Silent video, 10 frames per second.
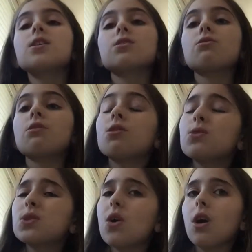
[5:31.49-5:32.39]
So
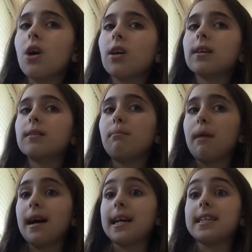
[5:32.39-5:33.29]
those are
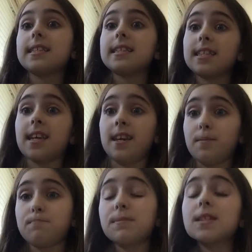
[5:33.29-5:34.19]
my
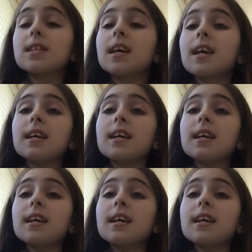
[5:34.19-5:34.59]
tips.